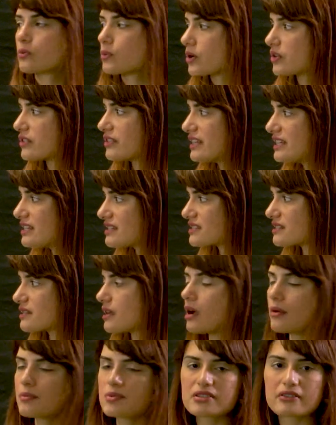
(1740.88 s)
where these
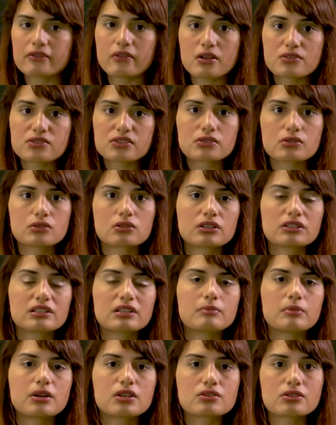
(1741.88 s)
types of uncertainty
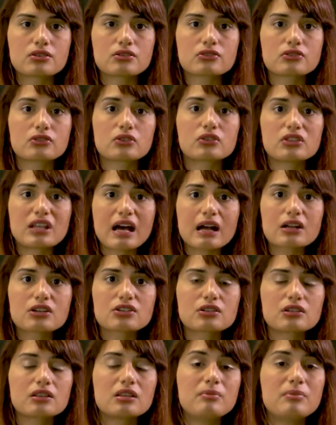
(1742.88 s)
measures could
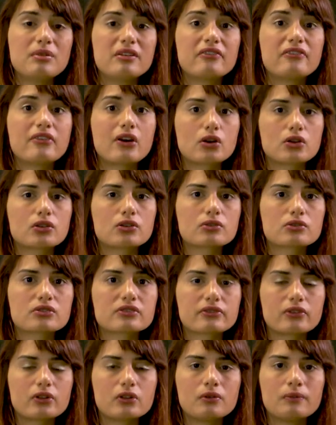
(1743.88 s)
actually be very
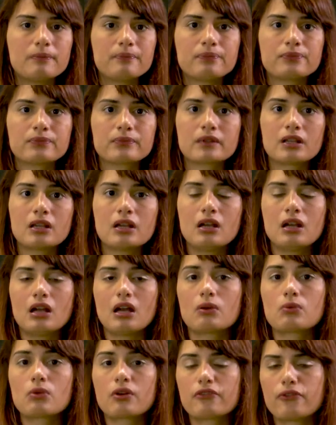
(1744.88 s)
useful.
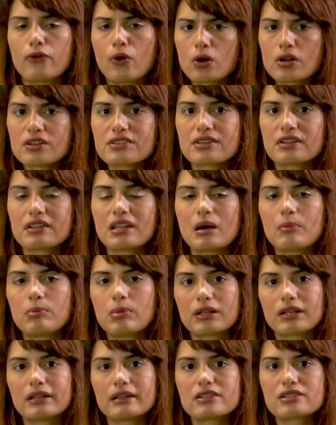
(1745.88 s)
And we'll focus on the
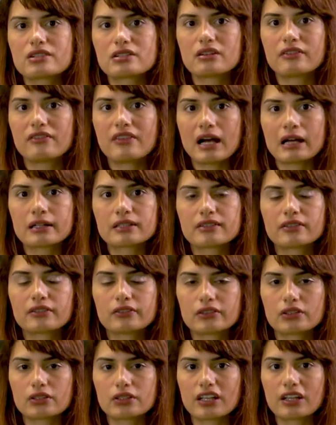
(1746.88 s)
application of active
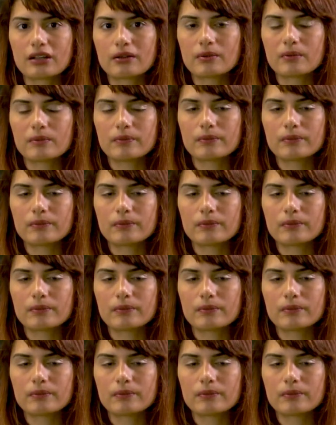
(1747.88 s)
learning.